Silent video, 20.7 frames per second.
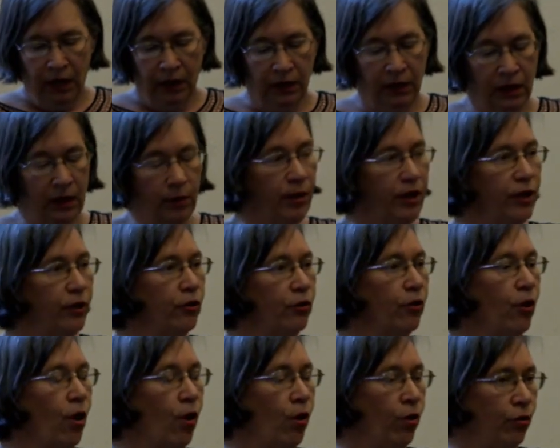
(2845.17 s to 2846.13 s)
Limit
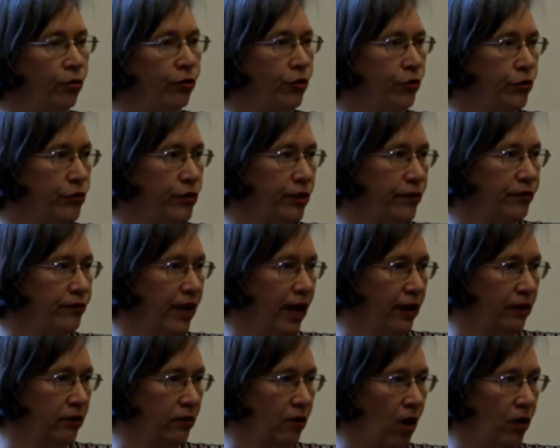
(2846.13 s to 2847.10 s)
your own use of
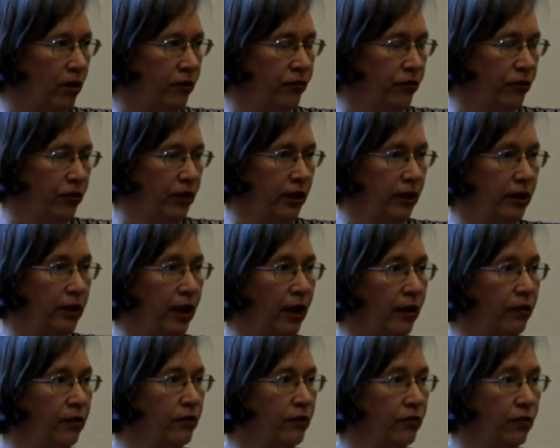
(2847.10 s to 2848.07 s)
technology.
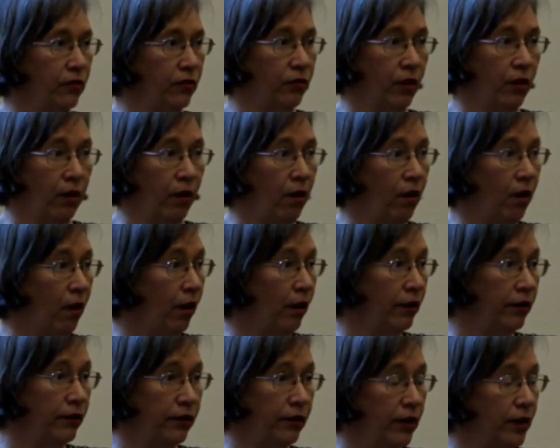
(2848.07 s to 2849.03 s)
Now, this is a
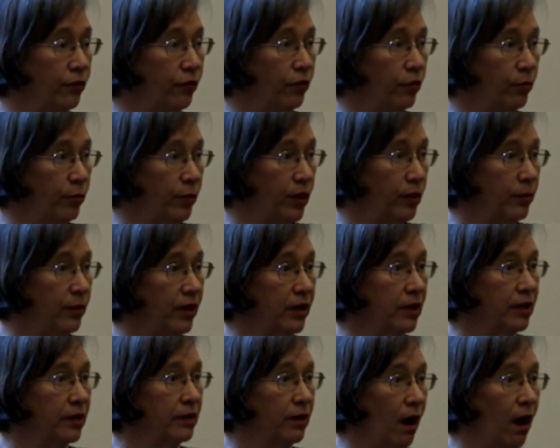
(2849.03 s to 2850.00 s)
hard thing for me
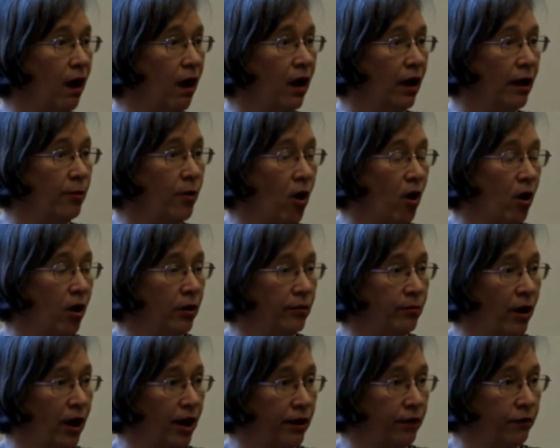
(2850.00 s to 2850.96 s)
because I'm on
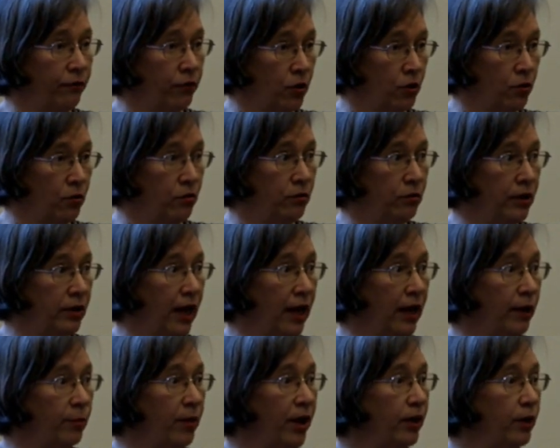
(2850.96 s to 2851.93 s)
my phone
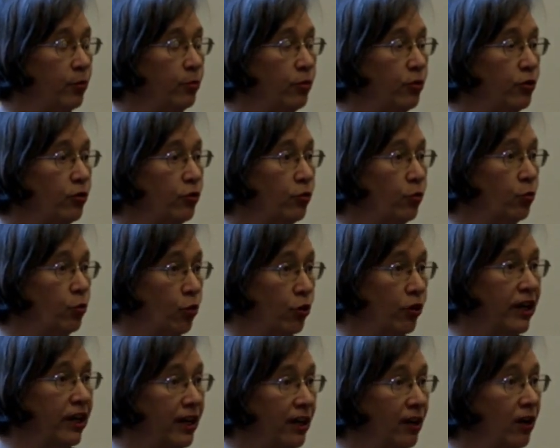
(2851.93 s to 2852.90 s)
and my computer
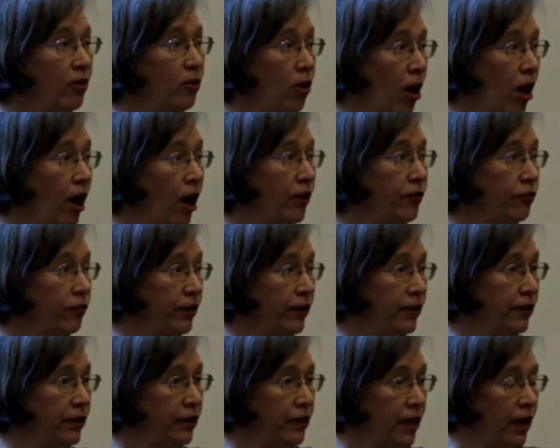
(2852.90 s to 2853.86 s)
working a lot
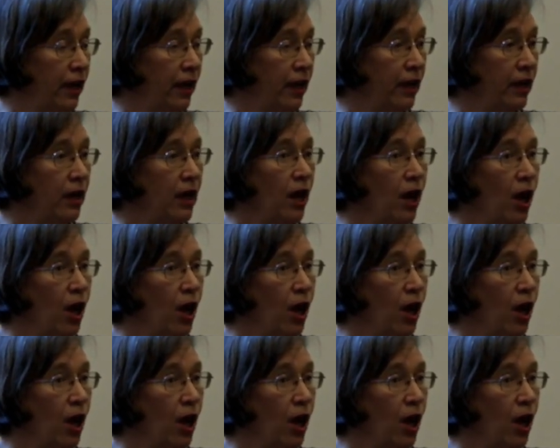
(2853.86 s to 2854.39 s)
during the day,